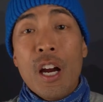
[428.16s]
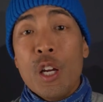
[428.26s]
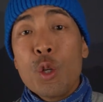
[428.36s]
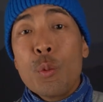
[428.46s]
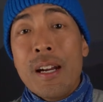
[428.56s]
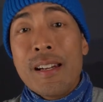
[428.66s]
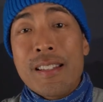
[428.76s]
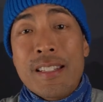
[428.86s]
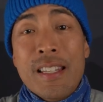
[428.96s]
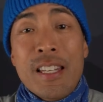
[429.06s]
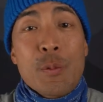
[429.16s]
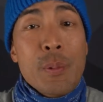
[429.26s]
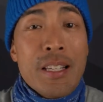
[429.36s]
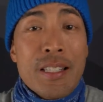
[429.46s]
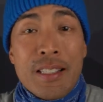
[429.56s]
Are you ready to see these
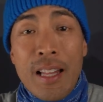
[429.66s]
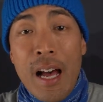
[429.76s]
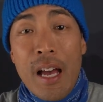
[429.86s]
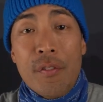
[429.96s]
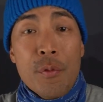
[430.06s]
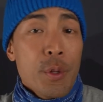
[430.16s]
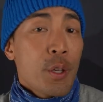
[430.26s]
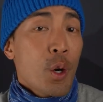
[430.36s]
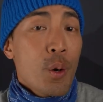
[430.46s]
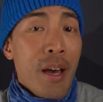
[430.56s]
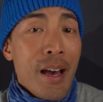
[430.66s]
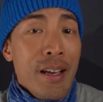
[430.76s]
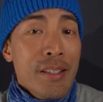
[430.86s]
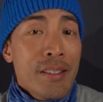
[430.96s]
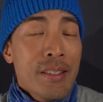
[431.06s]
places live with your own
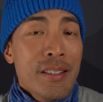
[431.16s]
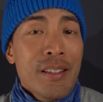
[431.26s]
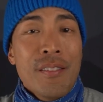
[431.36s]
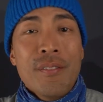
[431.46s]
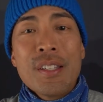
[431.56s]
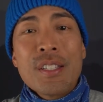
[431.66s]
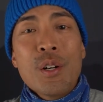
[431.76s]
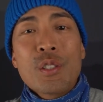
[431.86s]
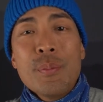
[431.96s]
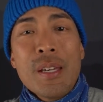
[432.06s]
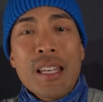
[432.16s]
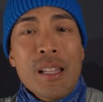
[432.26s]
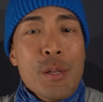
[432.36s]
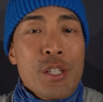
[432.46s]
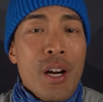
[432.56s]
eyes? Visit Ultimate
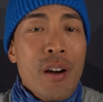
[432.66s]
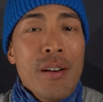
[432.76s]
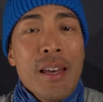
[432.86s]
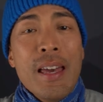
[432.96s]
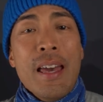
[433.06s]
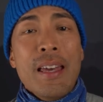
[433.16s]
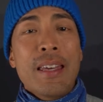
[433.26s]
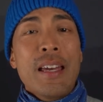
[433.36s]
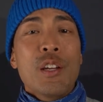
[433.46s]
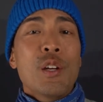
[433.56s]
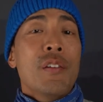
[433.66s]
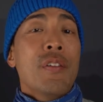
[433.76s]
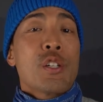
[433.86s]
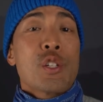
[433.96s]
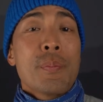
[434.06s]
Kilimanjaro and get your
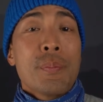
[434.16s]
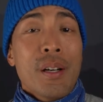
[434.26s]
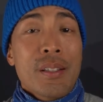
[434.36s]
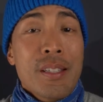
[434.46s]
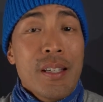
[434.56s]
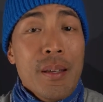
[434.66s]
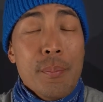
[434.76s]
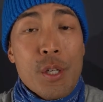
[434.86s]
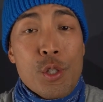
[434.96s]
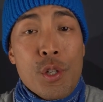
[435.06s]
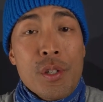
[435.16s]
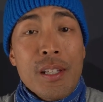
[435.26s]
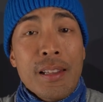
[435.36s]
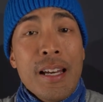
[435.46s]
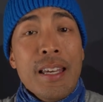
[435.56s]
adventure booked. Be sure
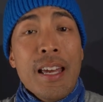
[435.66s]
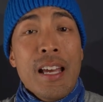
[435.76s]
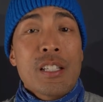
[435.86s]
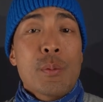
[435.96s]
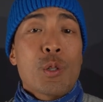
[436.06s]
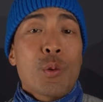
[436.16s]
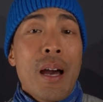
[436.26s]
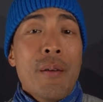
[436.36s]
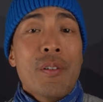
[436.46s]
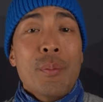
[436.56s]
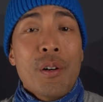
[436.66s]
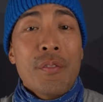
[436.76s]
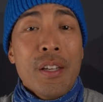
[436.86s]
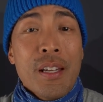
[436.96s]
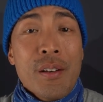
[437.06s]
to like and subscribe for
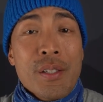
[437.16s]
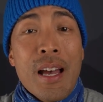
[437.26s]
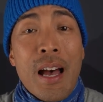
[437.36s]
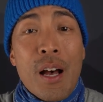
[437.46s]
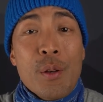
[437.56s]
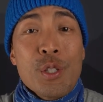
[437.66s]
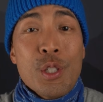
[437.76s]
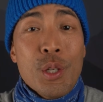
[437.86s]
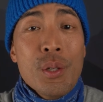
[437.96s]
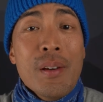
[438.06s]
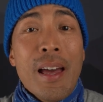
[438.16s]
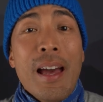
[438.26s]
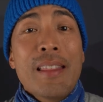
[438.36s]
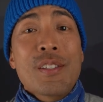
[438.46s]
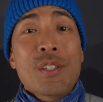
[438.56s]
more videos. I'll see you
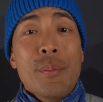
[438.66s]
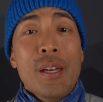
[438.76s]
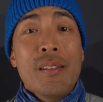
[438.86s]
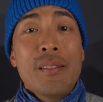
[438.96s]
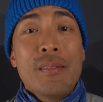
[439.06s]
at the summit.